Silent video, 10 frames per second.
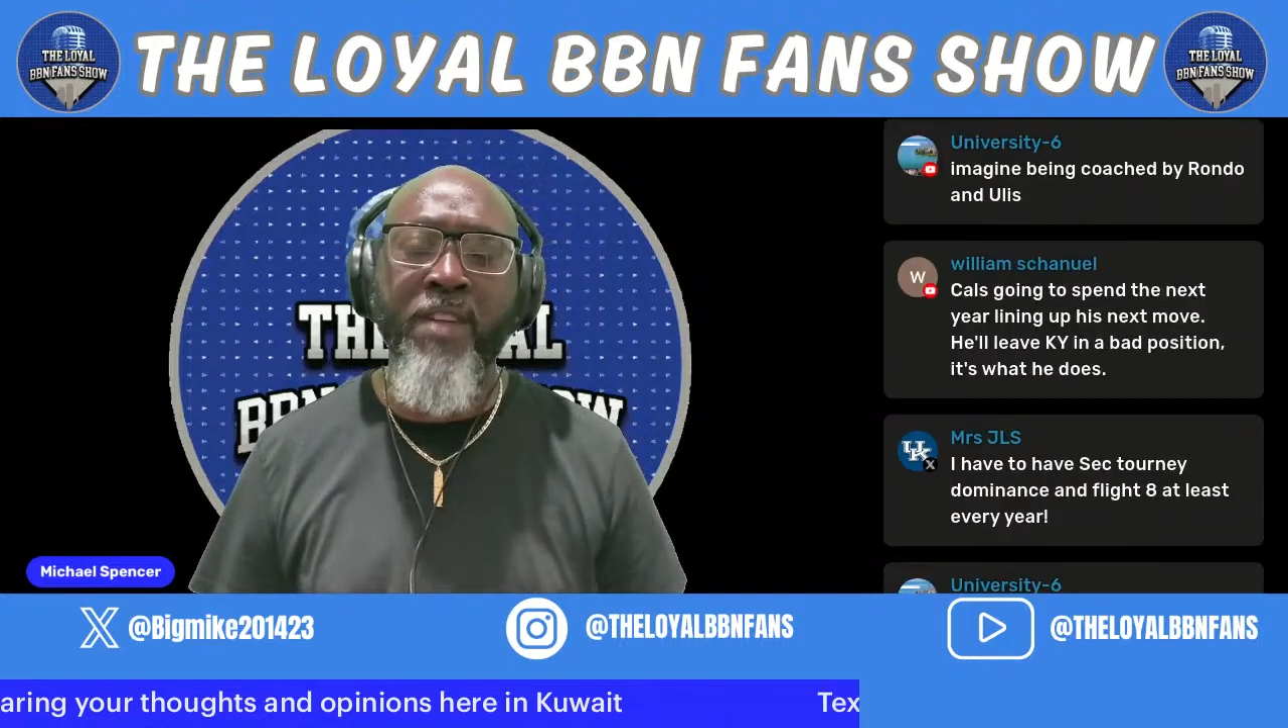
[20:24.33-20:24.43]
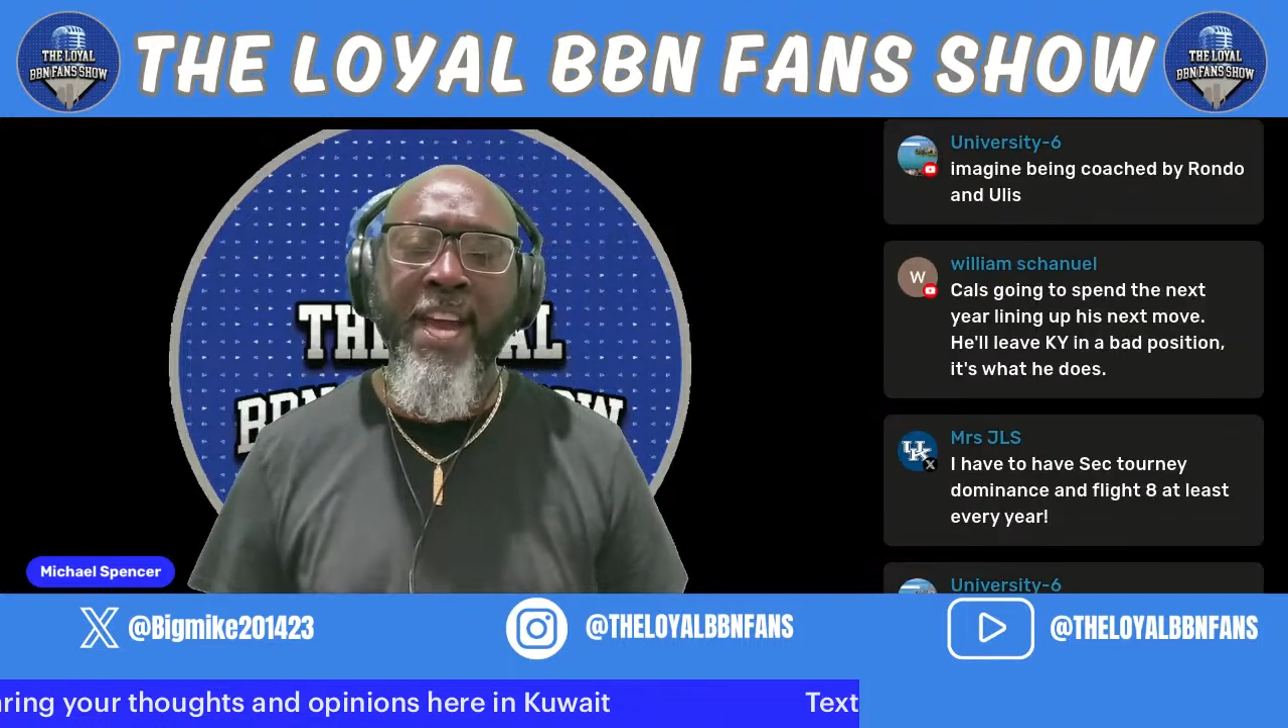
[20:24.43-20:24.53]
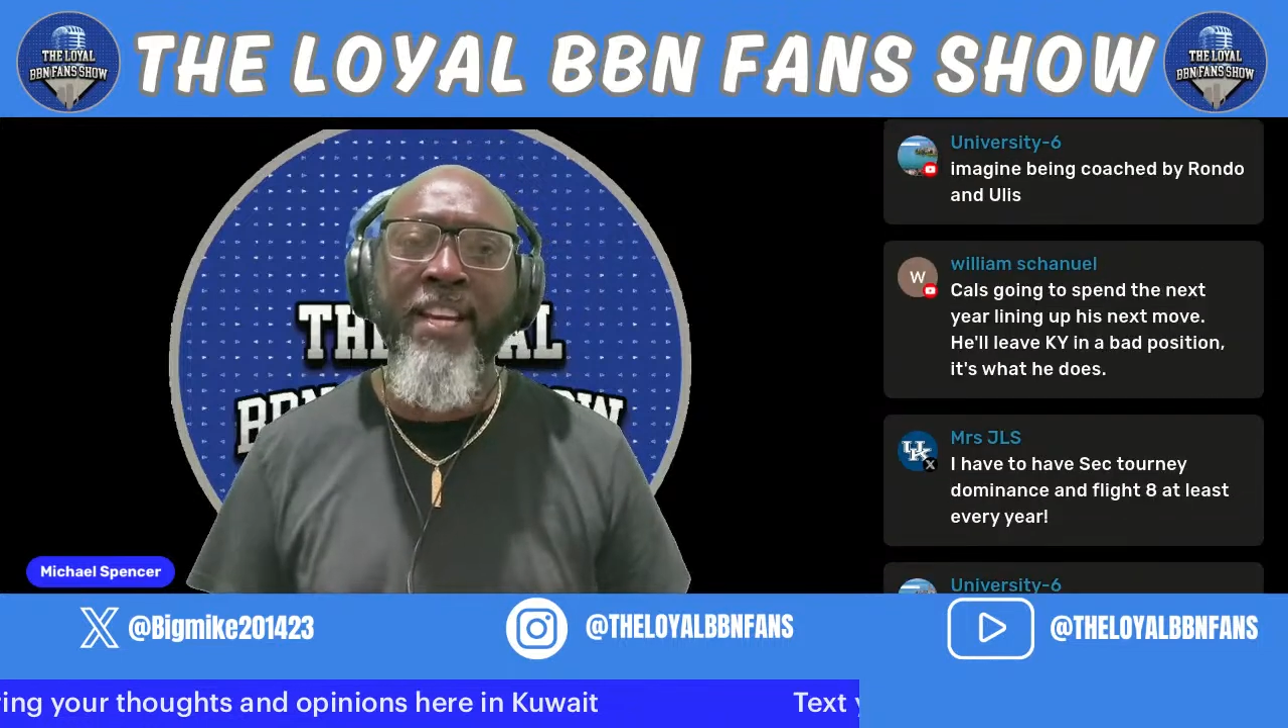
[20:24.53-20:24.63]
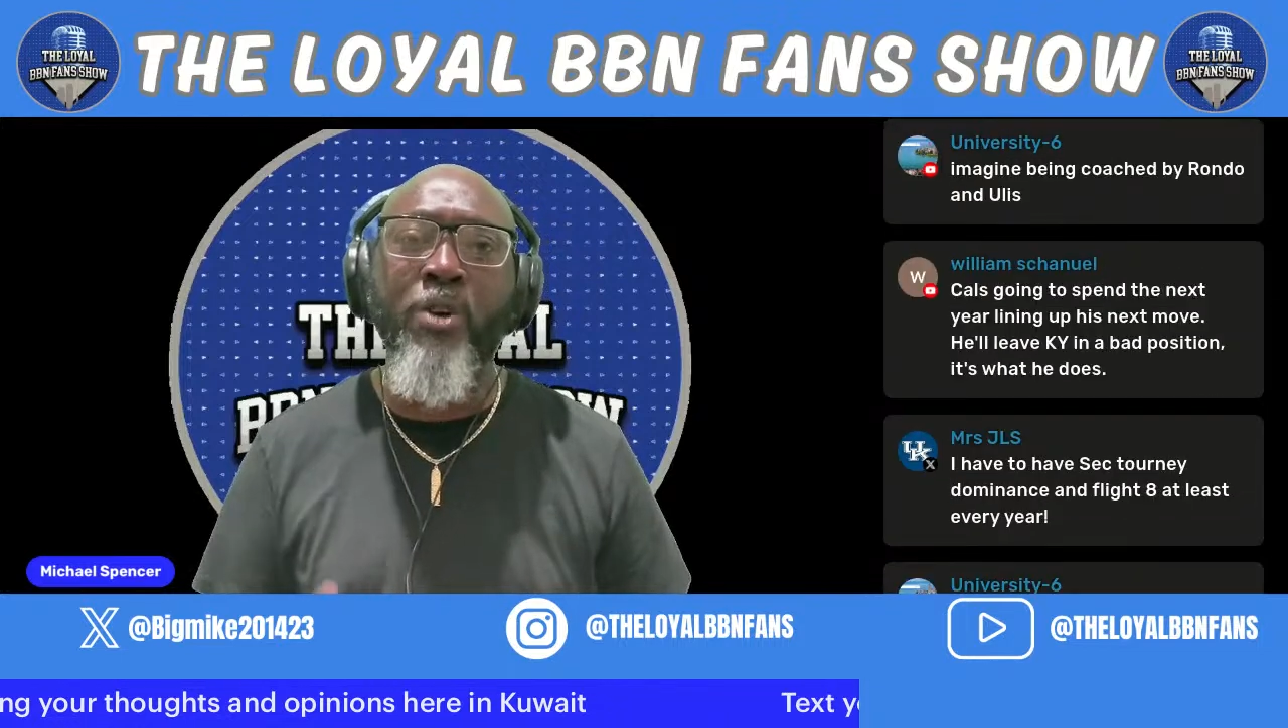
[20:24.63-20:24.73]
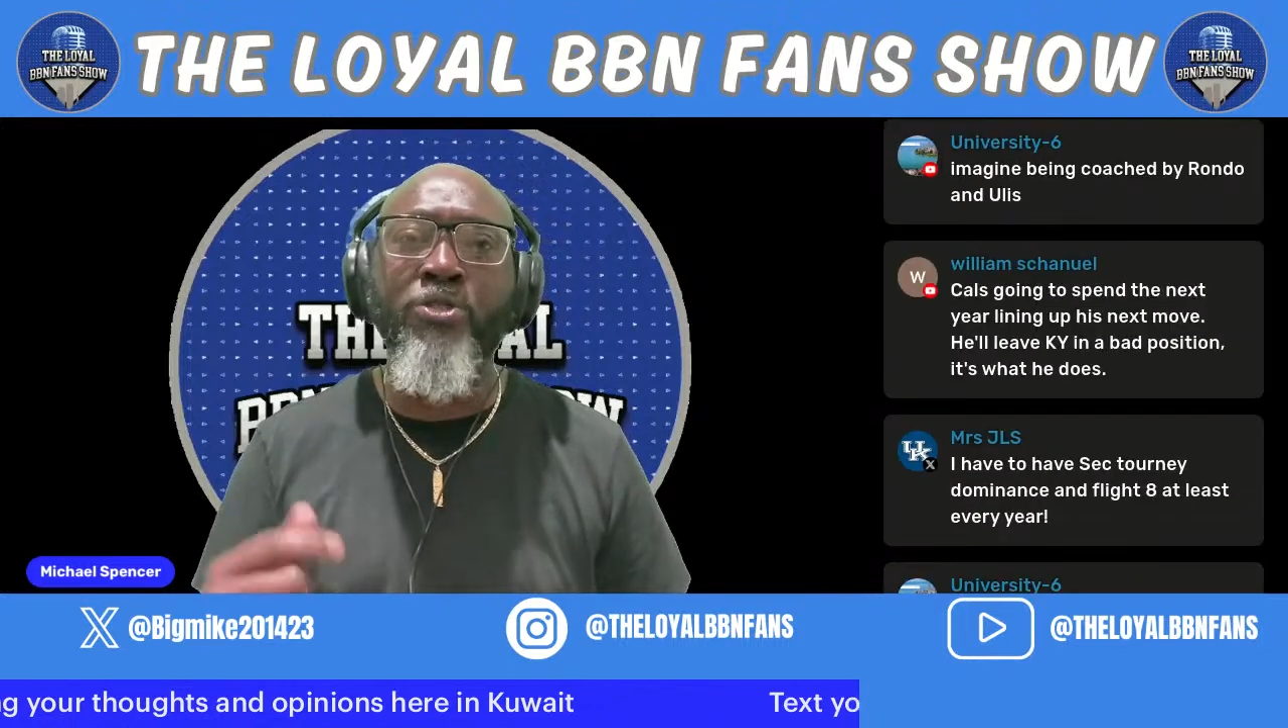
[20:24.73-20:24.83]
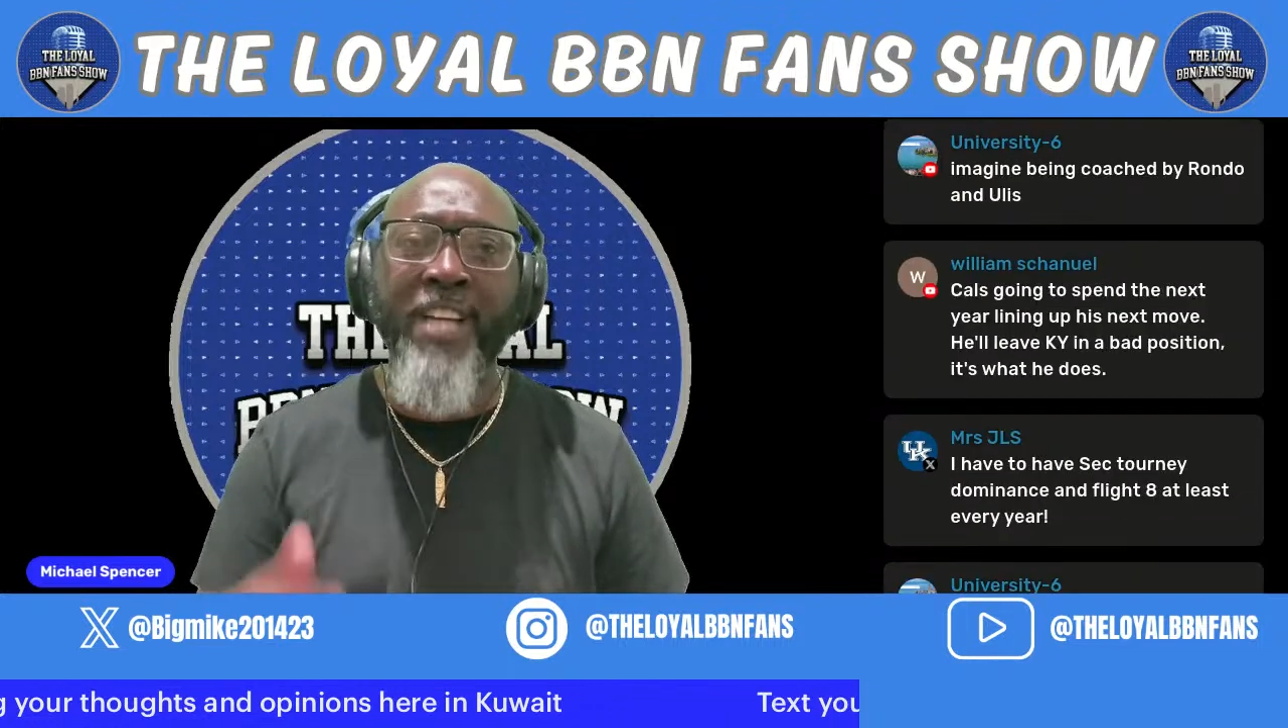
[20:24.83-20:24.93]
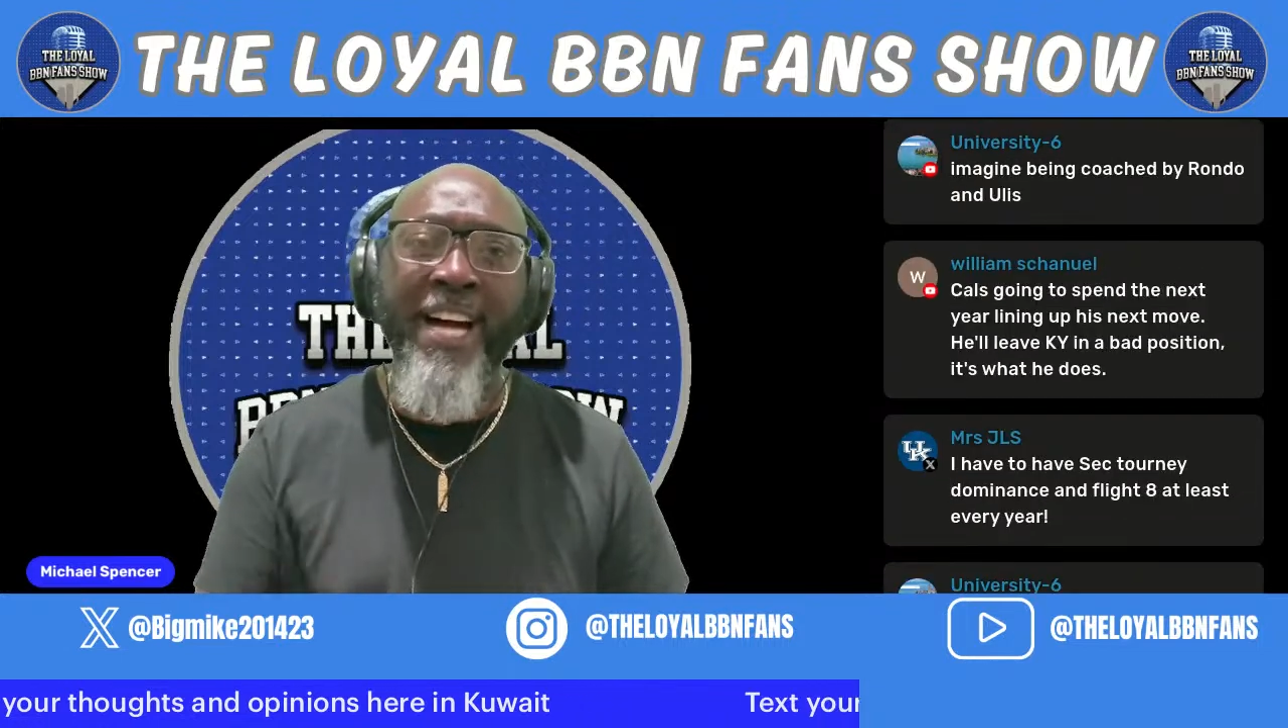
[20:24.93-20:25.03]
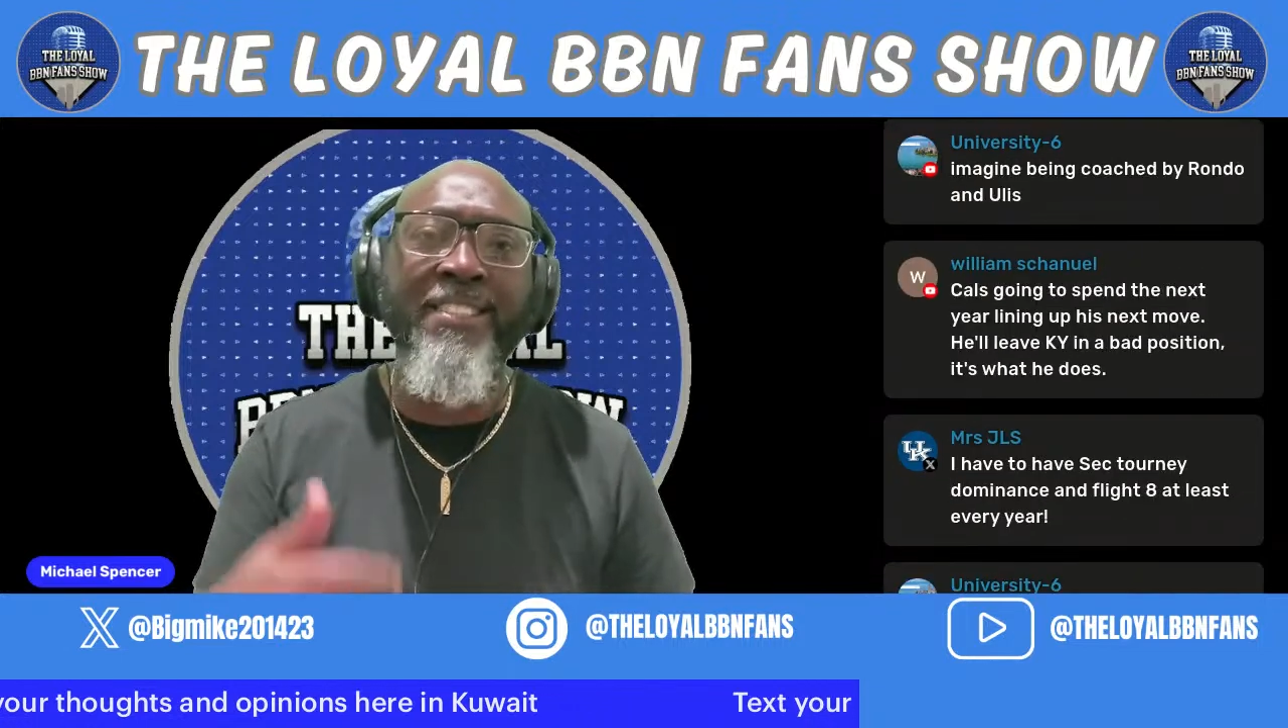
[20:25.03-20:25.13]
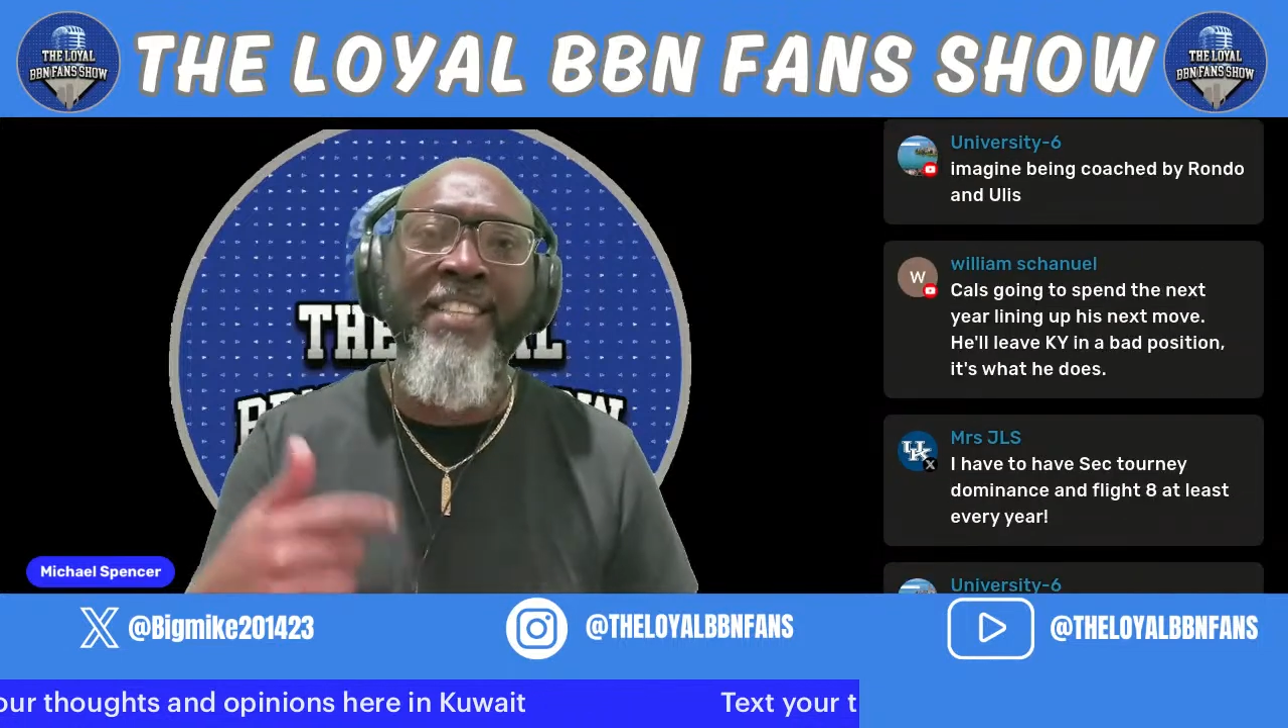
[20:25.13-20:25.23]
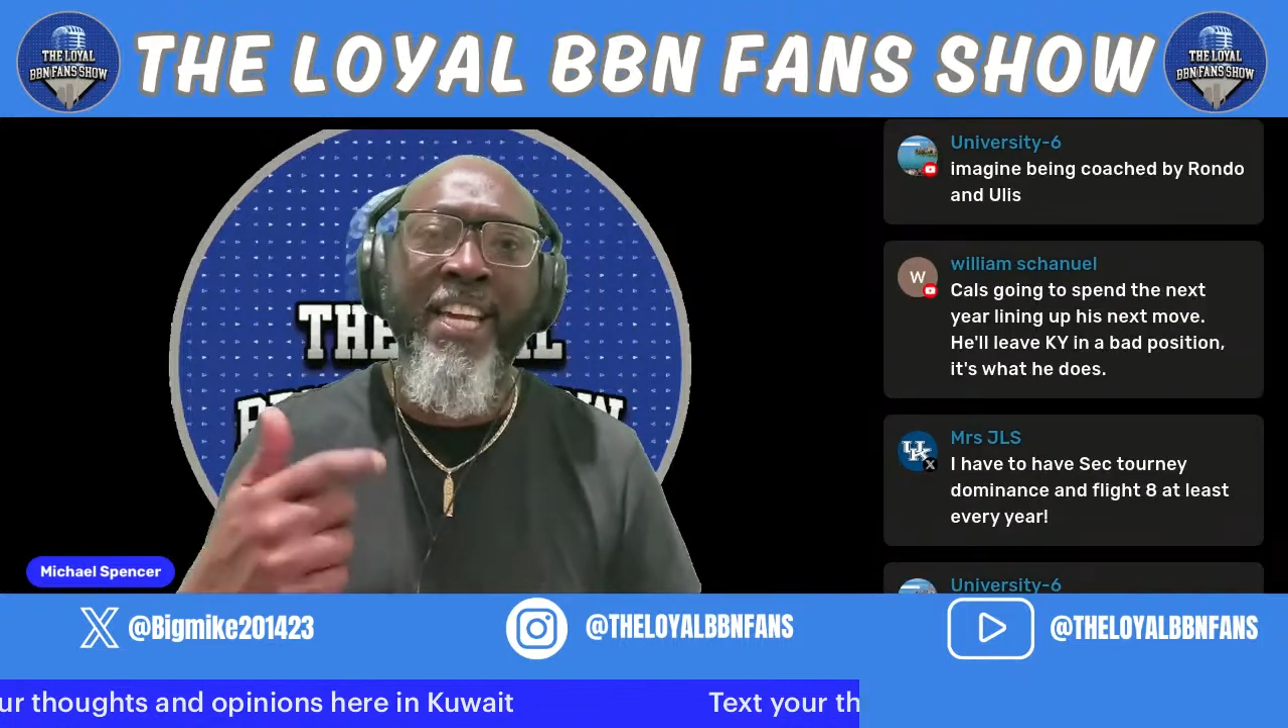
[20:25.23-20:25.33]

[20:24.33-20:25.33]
And those guys,